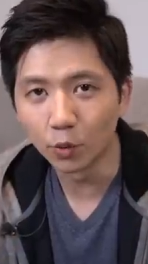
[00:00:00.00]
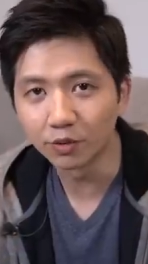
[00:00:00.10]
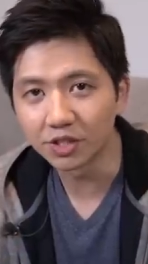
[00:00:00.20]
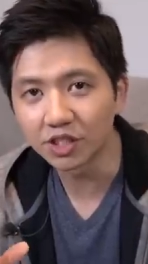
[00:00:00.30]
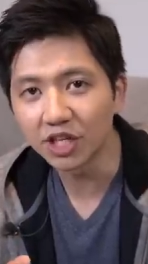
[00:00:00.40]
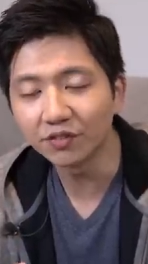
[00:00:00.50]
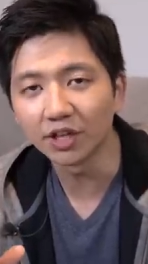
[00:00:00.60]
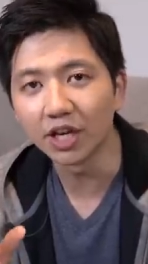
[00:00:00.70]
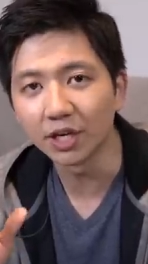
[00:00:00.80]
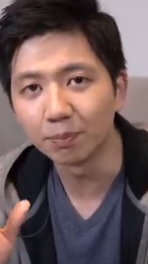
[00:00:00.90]
we
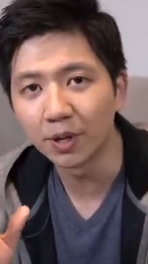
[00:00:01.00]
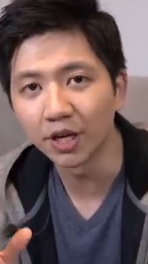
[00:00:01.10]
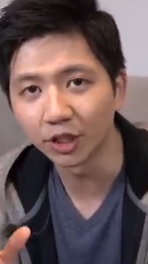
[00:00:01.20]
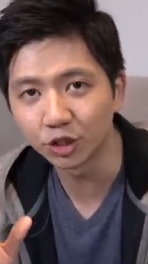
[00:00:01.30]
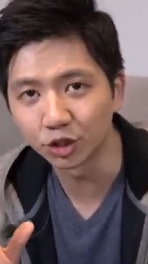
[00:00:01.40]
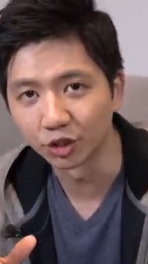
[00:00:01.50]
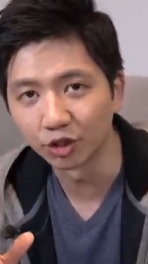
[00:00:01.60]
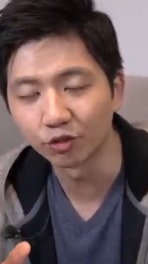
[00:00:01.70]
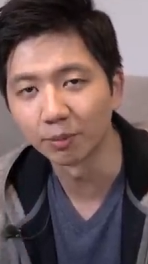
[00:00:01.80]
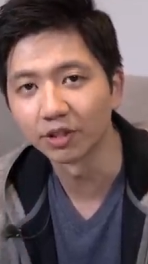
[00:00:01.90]
received a
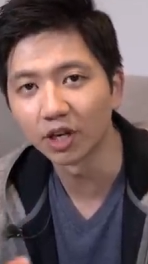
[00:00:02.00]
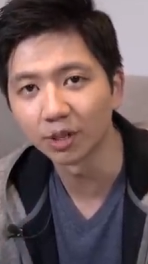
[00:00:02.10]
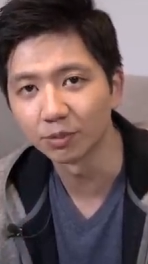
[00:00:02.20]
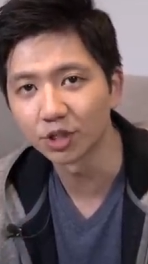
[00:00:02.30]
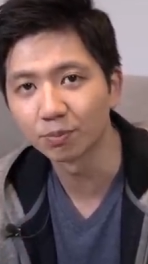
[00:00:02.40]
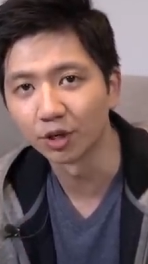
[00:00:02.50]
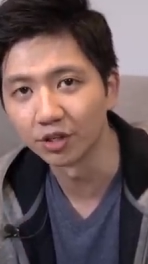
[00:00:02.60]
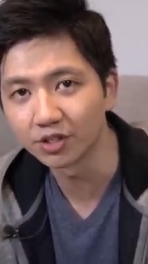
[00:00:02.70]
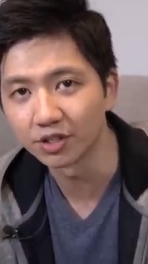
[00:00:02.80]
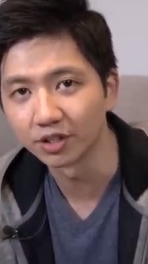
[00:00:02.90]
picture from an anonymous
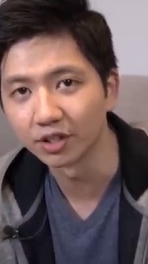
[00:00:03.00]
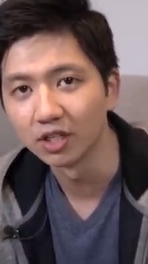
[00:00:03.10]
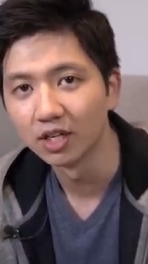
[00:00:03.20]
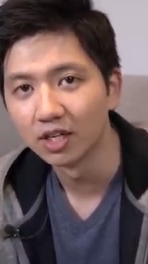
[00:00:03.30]
person,